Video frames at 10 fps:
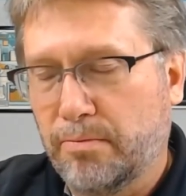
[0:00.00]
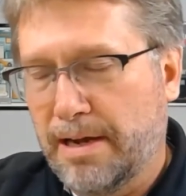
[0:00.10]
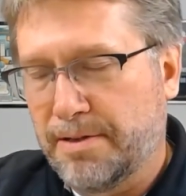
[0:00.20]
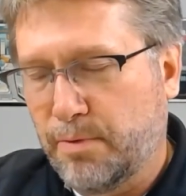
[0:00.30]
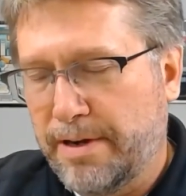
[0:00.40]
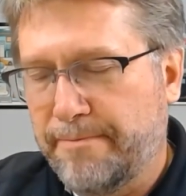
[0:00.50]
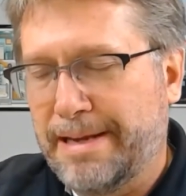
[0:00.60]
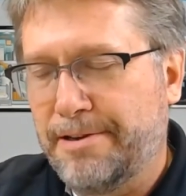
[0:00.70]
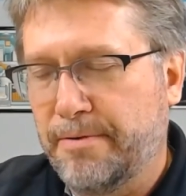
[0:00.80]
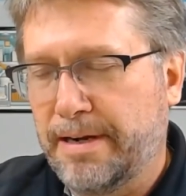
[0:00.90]
as we've
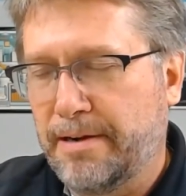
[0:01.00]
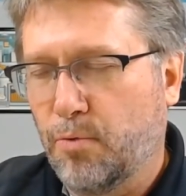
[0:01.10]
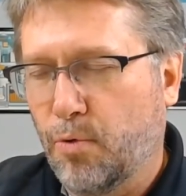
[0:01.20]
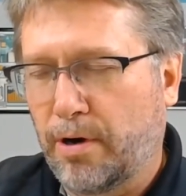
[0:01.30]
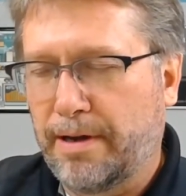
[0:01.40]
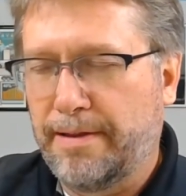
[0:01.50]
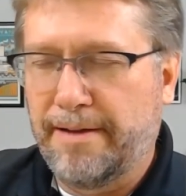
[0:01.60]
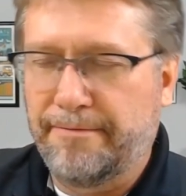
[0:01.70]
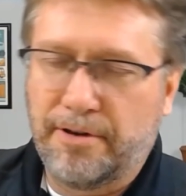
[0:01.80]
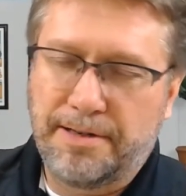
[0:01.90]
been doing work in
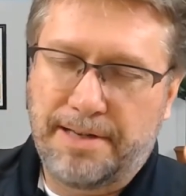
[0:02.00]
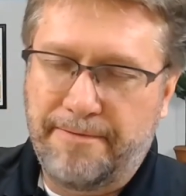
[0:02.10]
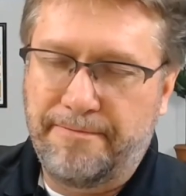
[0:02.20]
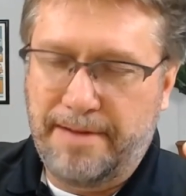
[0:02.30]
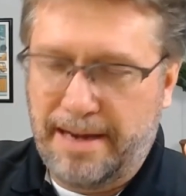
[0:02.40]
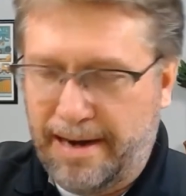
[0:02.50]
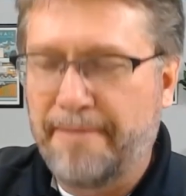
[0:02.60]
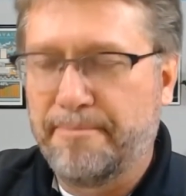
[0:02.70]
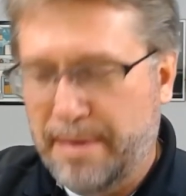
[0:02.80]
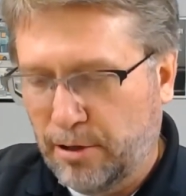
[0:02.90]
that front,
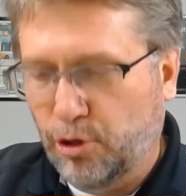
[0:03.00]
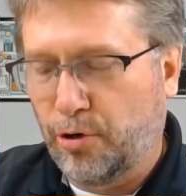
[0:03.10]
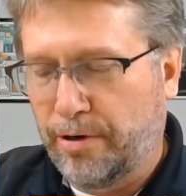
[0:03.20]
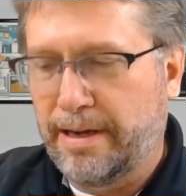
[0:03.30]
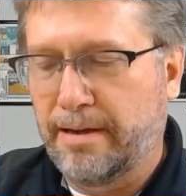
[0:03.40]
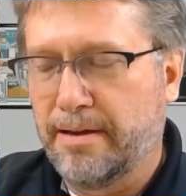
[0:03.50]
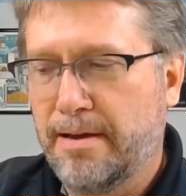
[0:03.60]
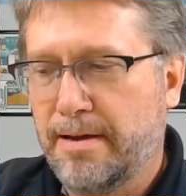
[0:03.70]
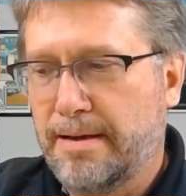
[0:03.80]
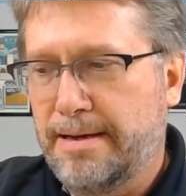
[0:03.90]
I've been learning,
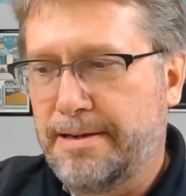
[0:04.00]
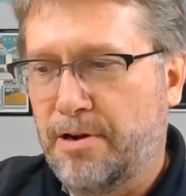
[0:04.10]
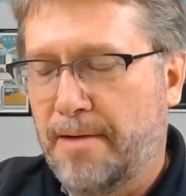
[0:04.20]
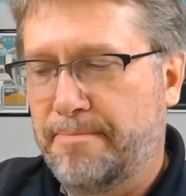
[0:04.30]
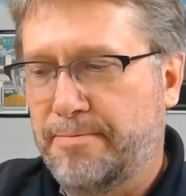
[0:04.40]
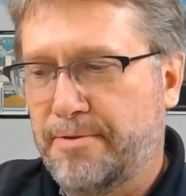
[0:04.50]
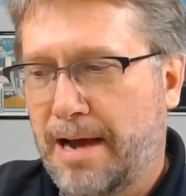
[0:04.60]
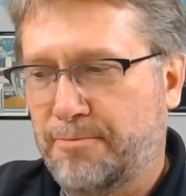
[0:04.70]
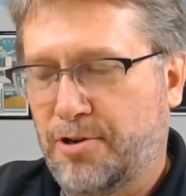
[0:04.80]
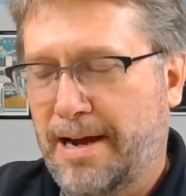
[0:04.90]

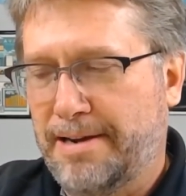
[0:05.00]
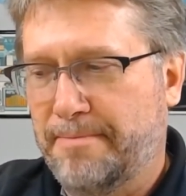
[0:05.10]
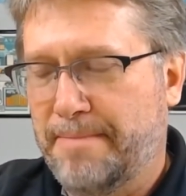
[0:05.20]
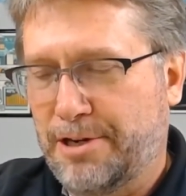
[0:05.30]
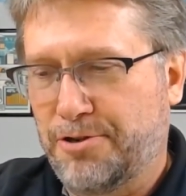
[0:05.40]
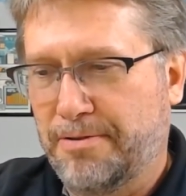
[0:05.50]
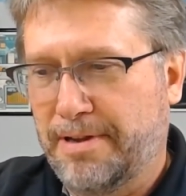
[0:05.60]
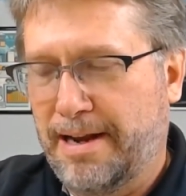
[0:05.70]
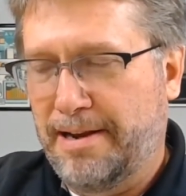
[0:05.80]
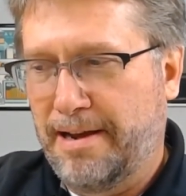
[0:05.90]
I'm trying to make sure
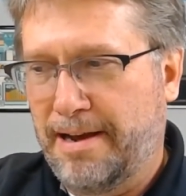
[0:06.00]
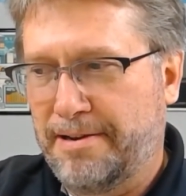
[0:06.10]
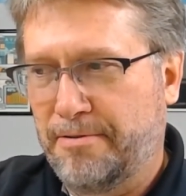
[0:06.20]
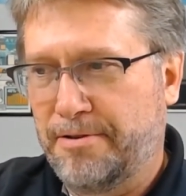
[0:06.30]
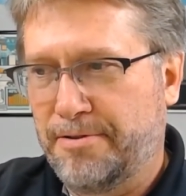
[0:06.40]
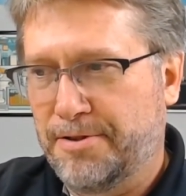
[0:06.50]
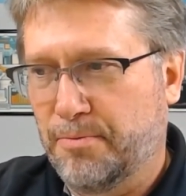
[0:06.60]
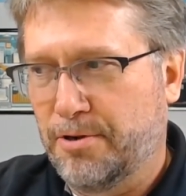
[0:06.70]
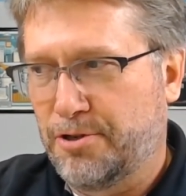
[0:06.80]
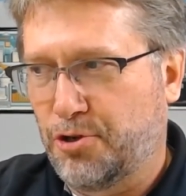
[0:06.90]
that I don't use the
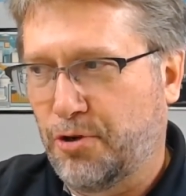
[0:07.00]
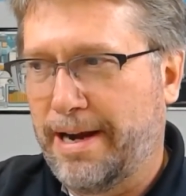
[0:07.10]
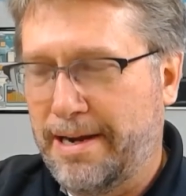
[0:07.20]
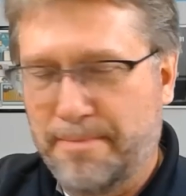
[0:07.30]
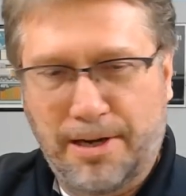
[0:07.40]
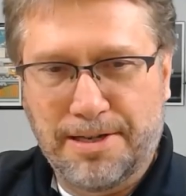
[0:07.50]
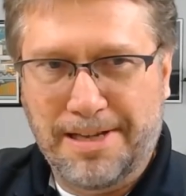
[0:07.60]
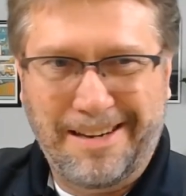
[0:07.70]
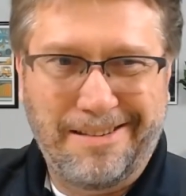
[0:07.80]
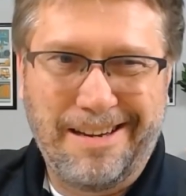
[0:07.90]
word train, because,
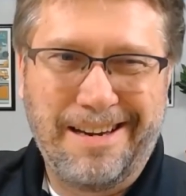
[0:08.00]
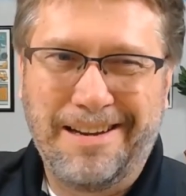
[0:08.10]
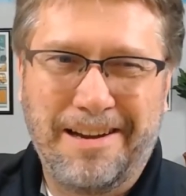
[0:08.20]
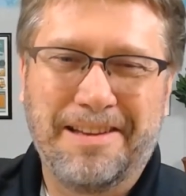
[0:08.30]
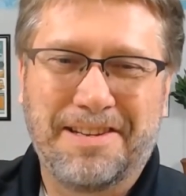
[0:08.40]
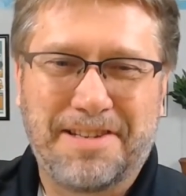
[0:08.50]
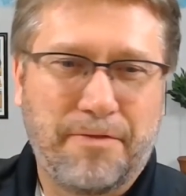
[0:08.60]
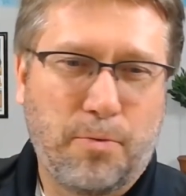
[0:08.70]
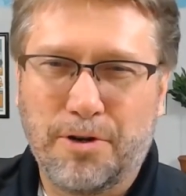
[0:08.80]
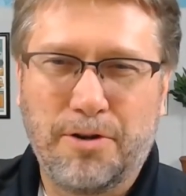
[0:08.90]
like, in the stuff
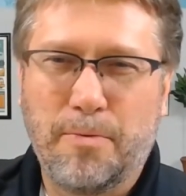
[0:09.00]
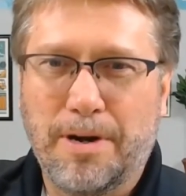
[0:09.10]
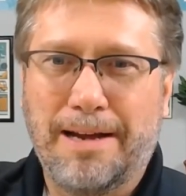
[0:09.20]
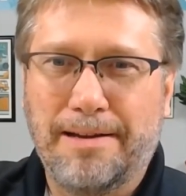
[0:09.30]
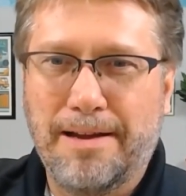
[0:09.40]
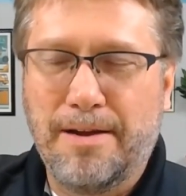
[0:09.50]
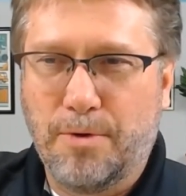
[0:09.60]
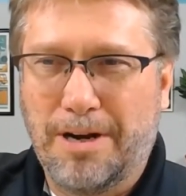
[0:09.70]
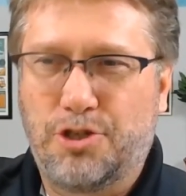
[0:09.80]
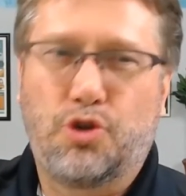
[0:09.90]
that we're doing, we're not
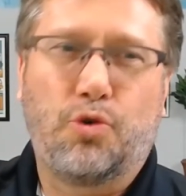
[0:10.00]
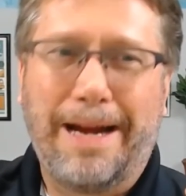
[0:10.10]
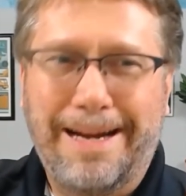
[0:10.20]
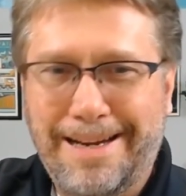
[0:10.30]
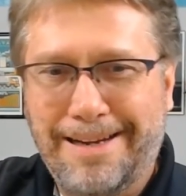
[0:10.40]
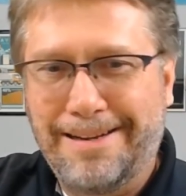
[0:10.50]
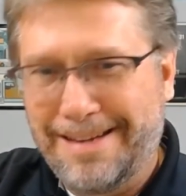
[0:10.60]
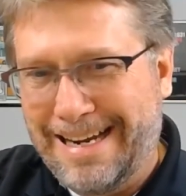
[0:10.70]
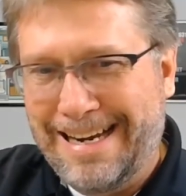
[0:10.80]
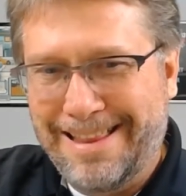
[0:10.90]

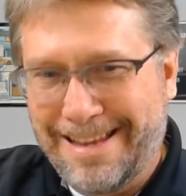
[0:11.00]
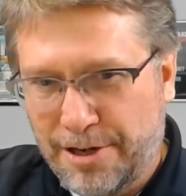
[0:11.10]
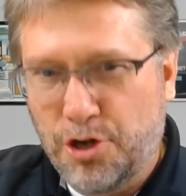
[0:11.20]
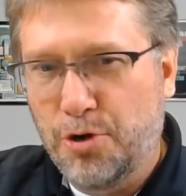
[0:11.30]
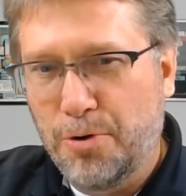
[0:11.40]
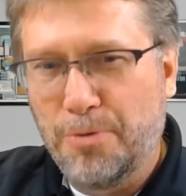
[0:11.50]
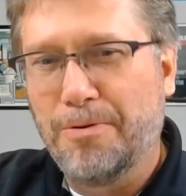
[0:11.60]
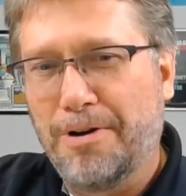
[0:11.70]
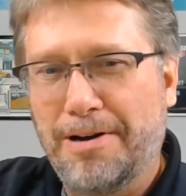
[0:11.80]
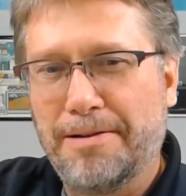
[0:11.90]
training anything
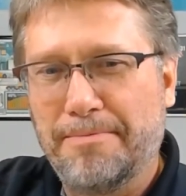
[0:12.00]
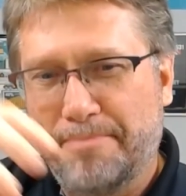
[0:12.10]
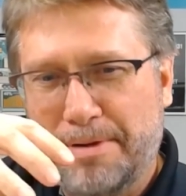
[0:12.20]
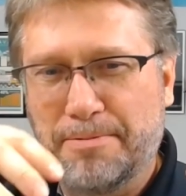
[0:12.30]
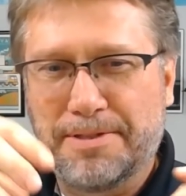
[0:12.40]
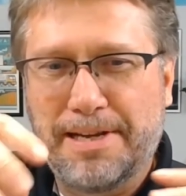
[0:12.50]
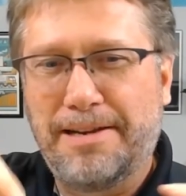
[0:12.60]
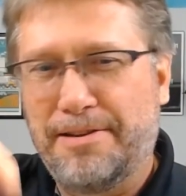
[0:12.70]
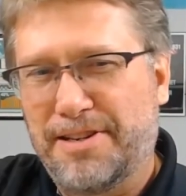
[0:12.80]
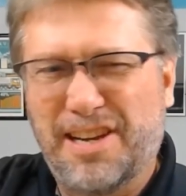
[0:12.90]
new on people's
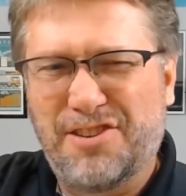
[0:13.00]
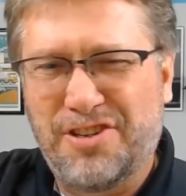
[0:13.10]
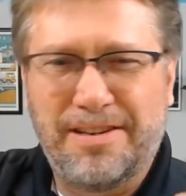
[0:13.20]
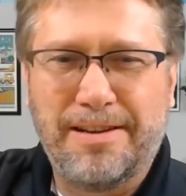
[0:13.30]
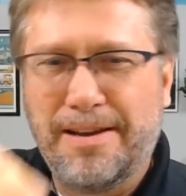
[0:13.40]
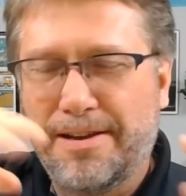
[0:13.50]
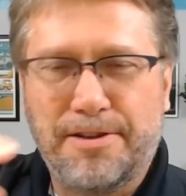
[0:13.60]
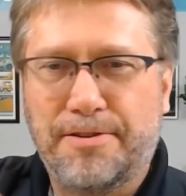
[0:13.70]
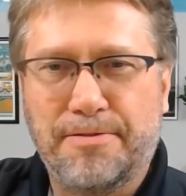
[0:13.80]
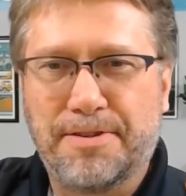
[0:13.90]
data. You touch it,
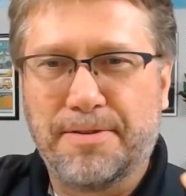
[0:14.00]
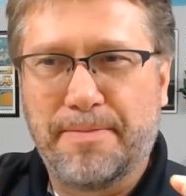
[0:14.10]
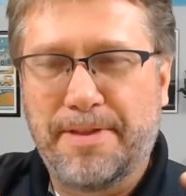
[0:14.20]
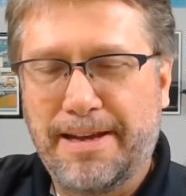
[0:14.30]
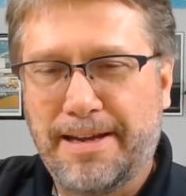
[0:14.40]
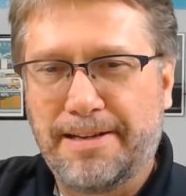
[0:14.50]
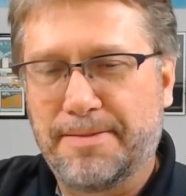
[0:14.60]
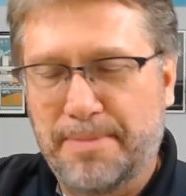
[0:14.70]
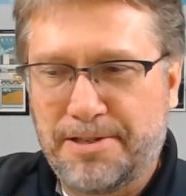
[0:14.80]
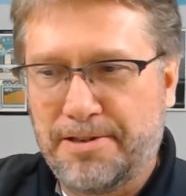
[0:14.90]
you do some things,
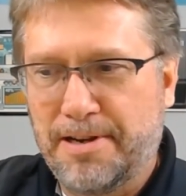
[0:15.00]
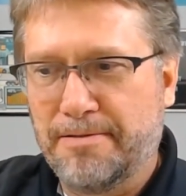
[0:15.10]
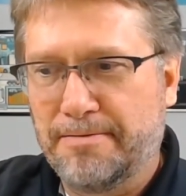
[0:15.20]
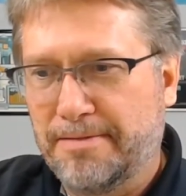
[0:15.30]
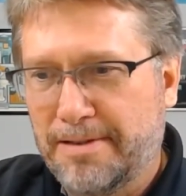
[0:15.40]
but you're